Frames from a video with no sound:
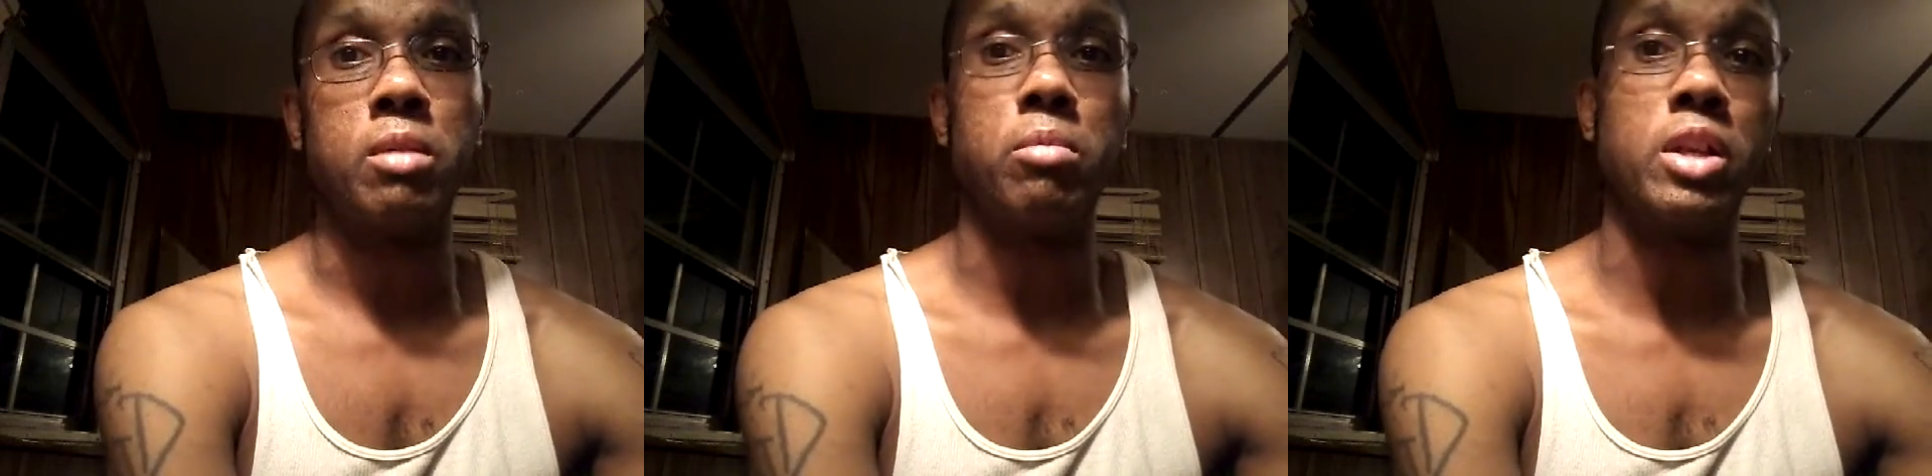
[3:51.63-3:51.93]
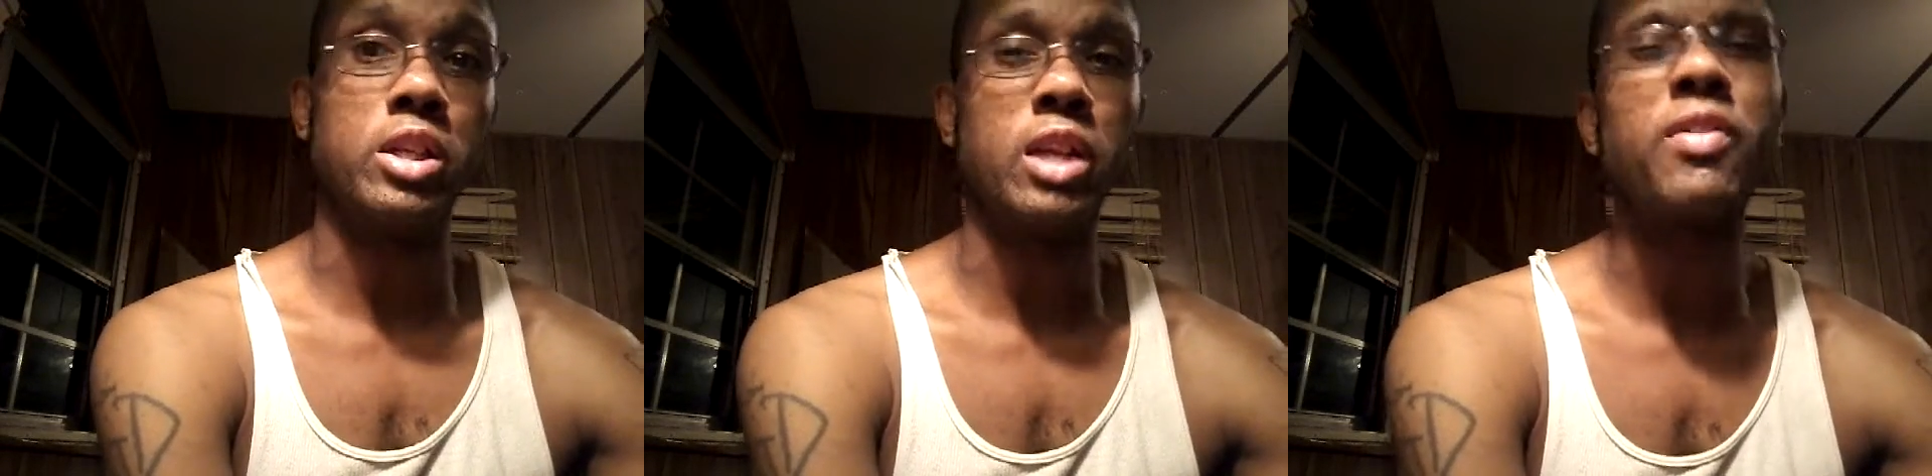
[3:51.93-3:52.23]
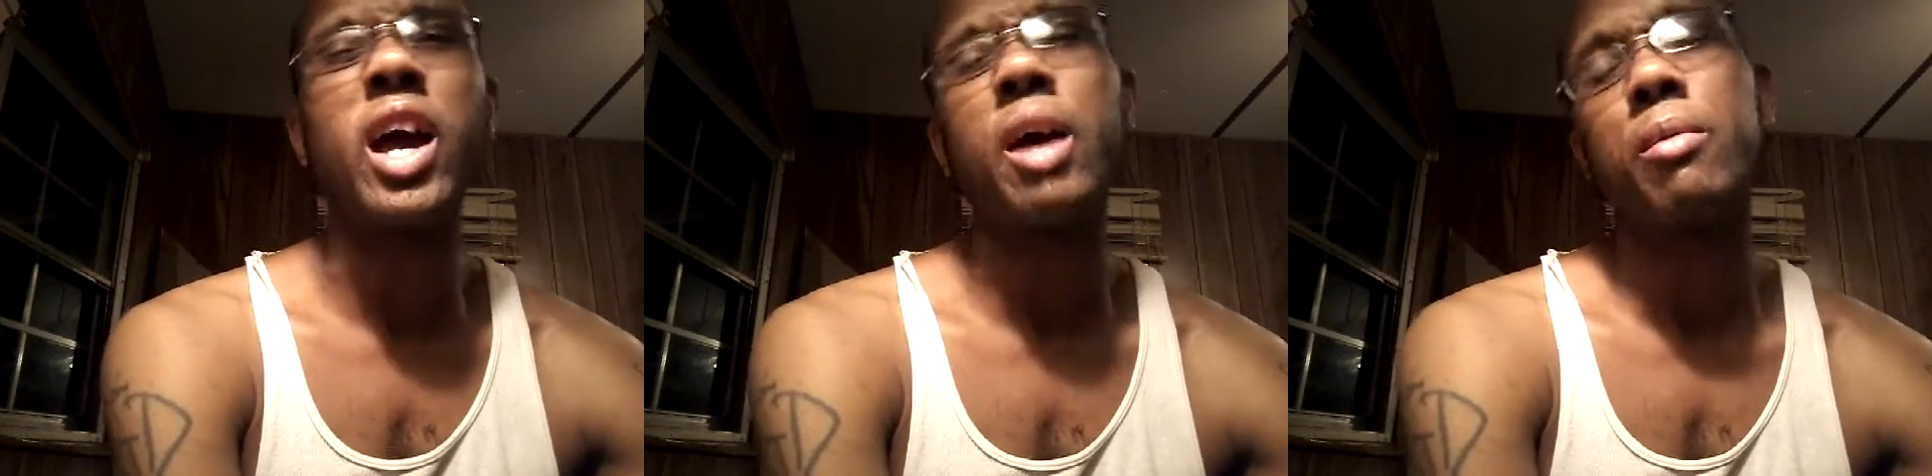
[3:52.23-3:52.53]
But he said, if
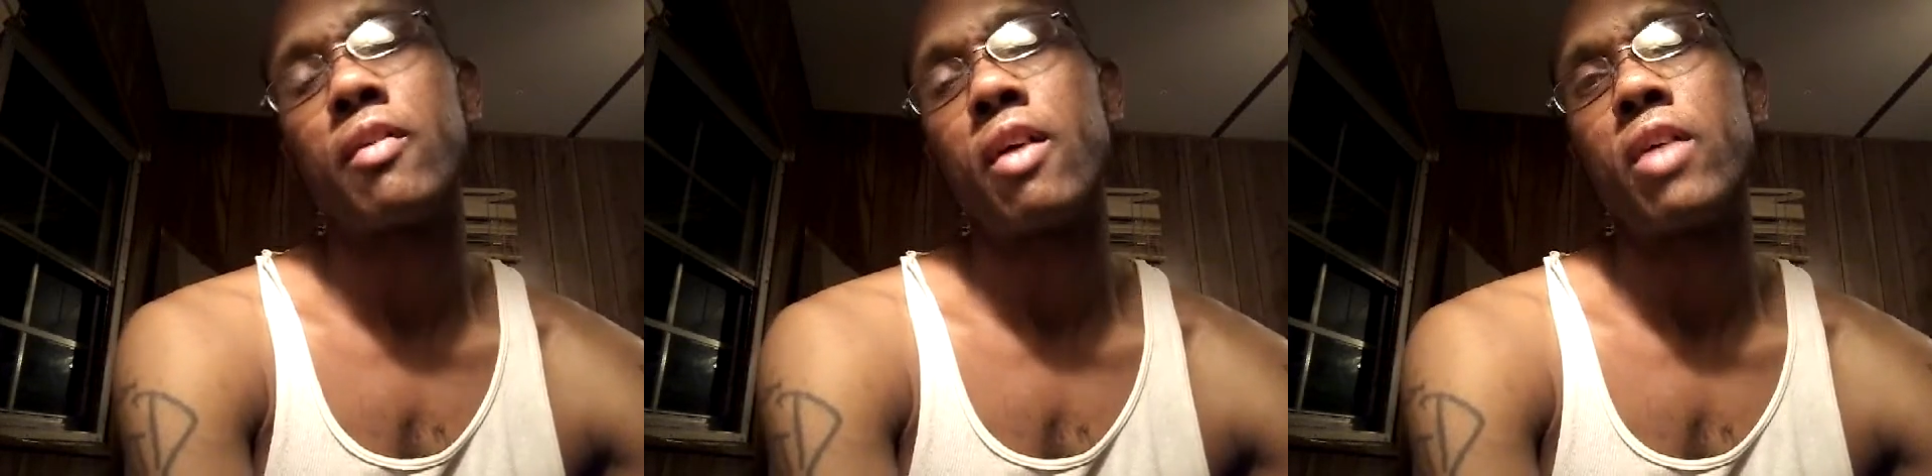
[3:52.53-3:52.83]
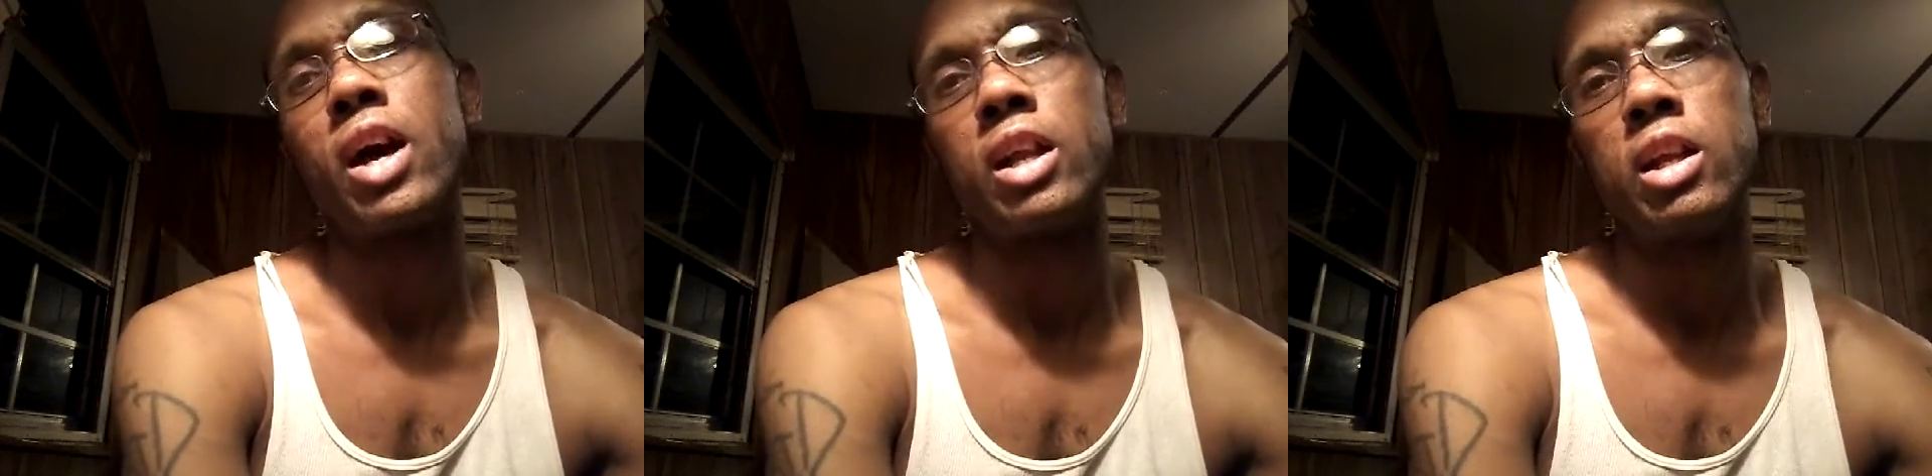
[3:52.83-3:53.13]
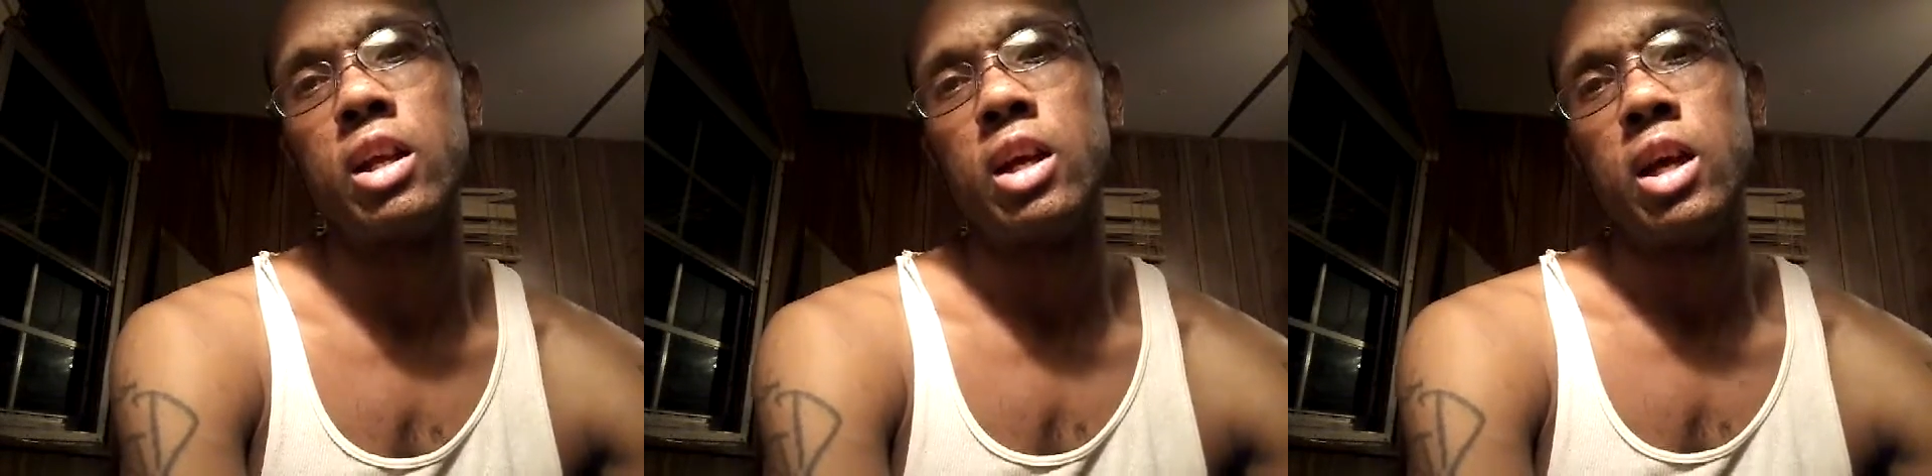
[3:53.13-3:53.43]
I find it,
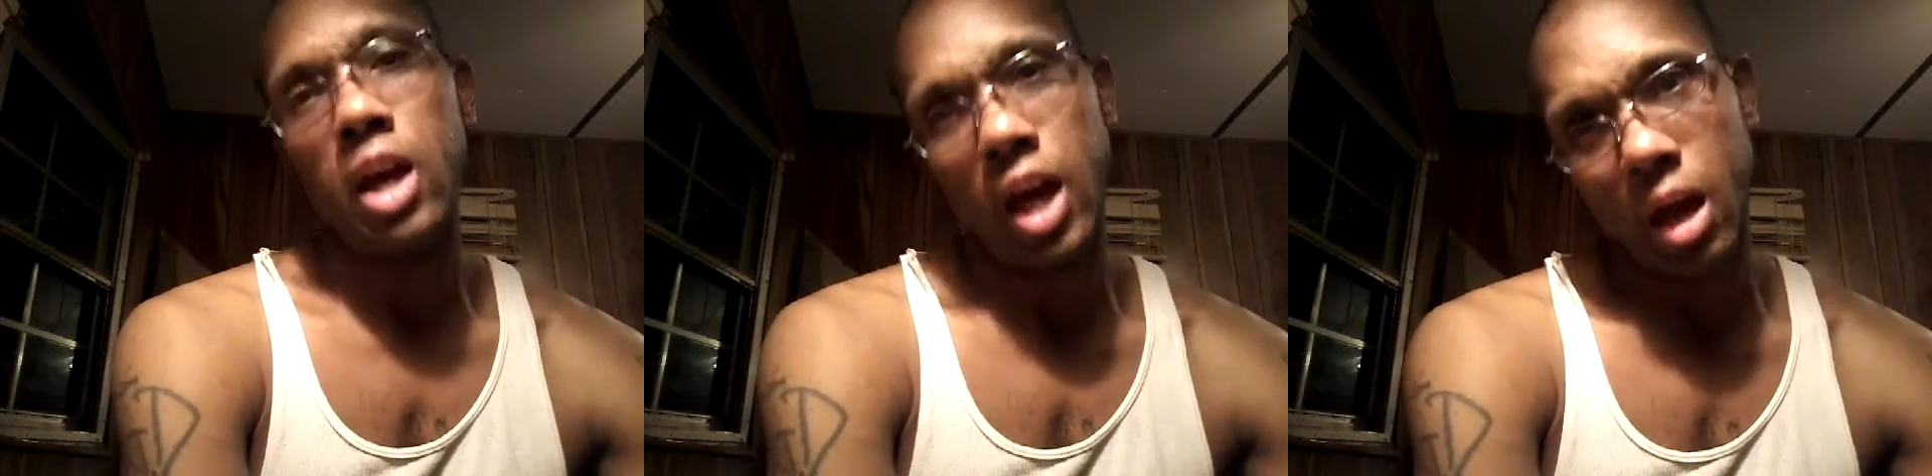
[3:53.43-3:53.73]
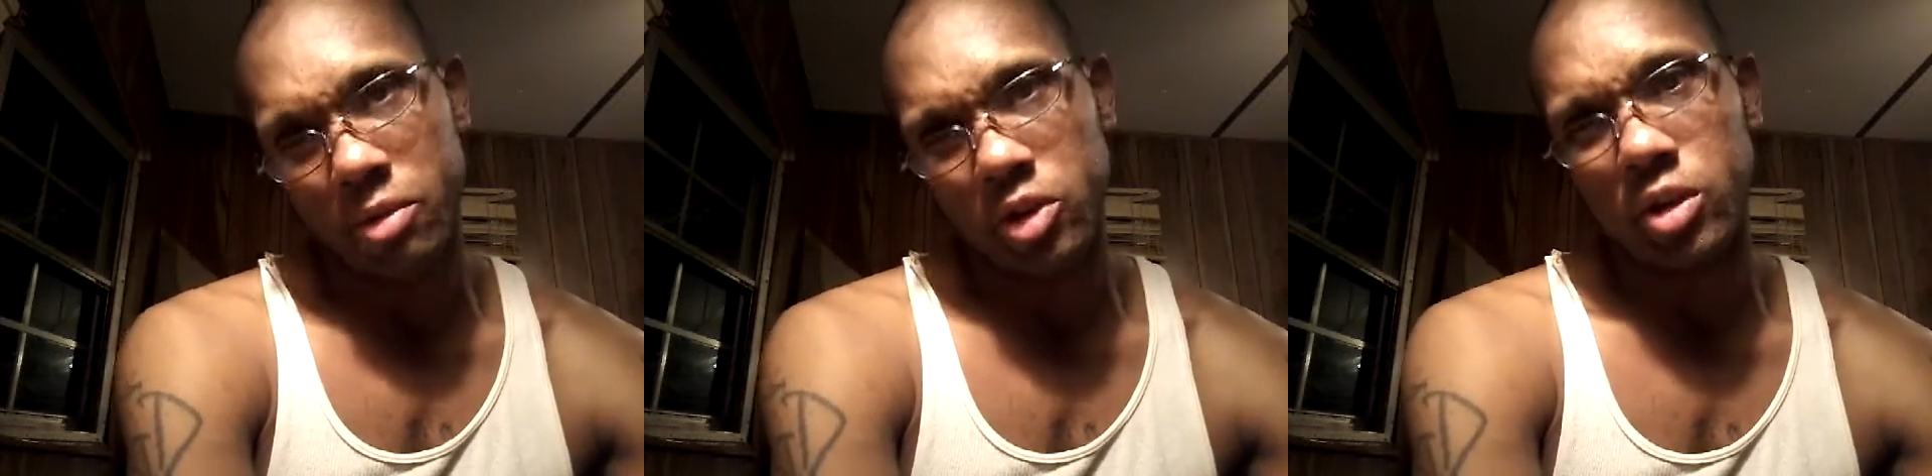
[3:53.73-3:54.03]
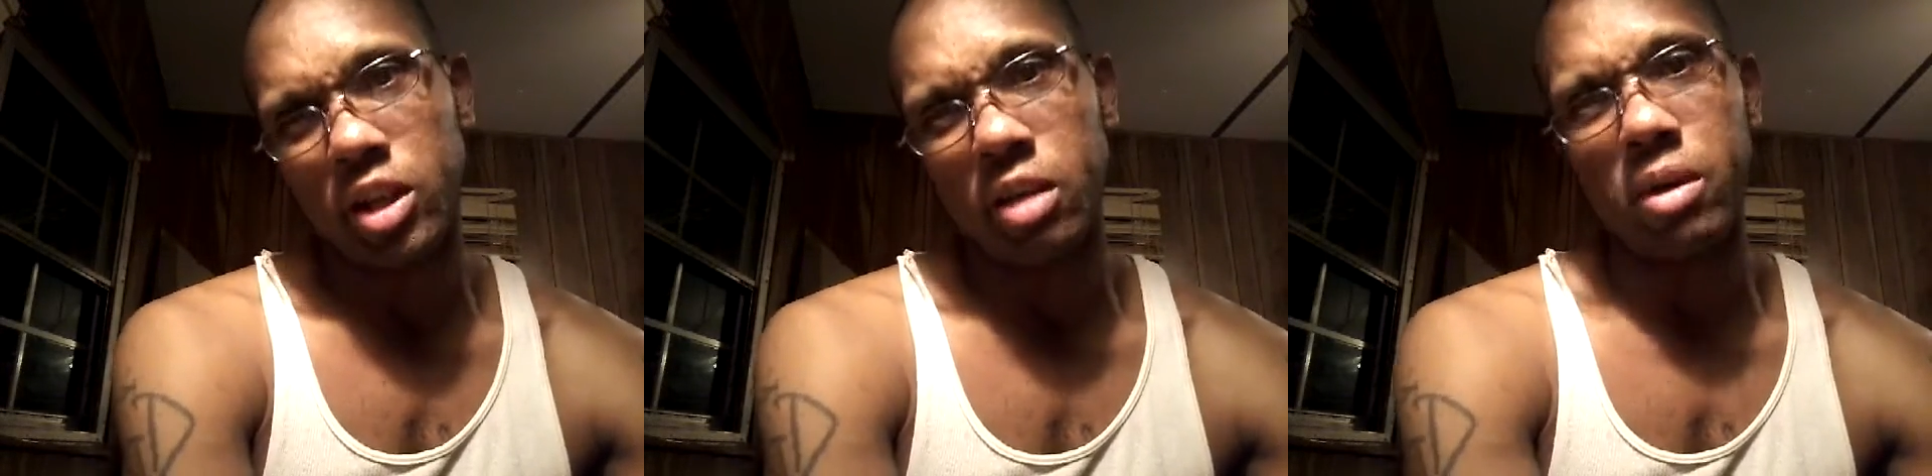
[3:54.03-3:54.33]
I'll be sure
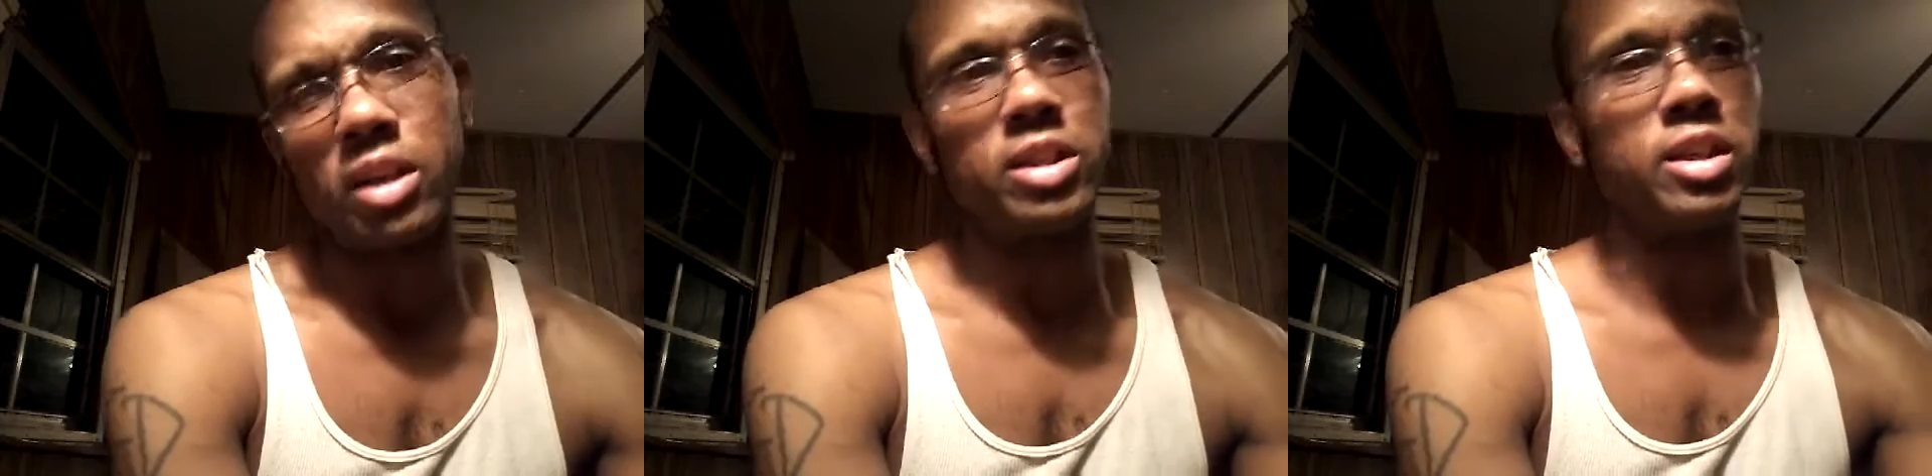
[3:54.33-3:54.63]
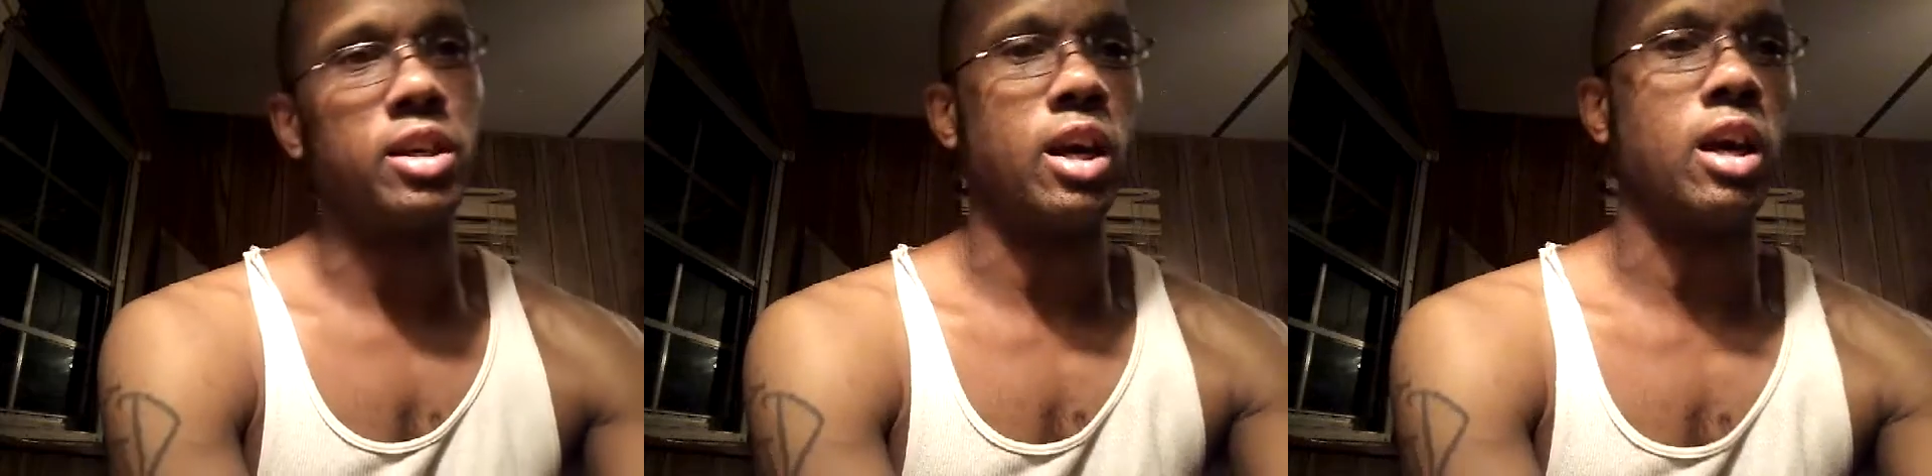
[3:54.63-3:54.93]
to get back to you."